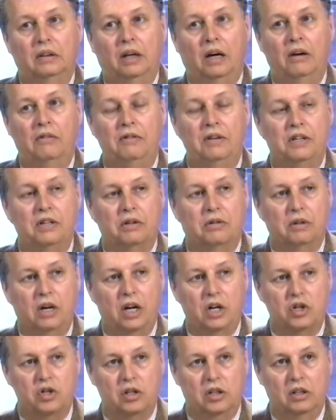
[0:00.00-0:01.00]
of
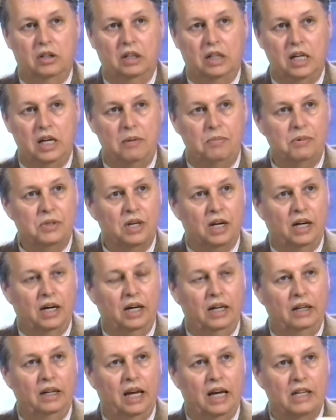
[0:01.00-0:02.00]
integration keeps
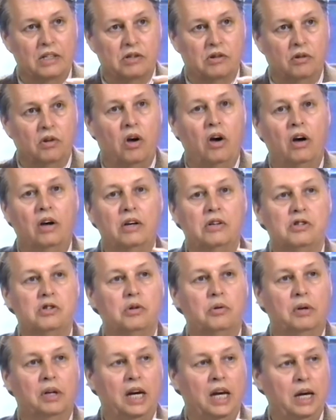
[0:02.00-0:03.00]
on as long as
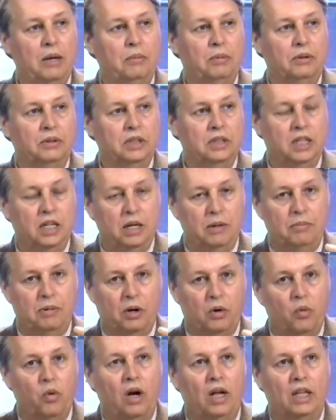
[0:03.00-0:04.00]
you are able to keep
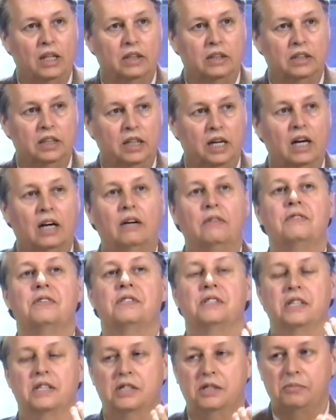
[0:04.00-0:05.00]
a quality of
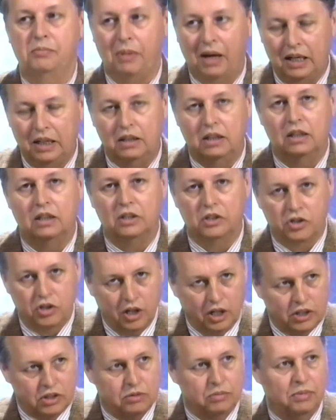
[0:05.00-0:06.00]
suspended
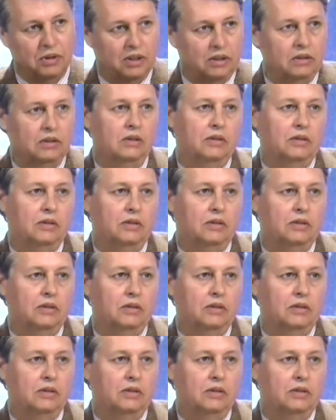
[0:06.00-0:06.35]
judgment.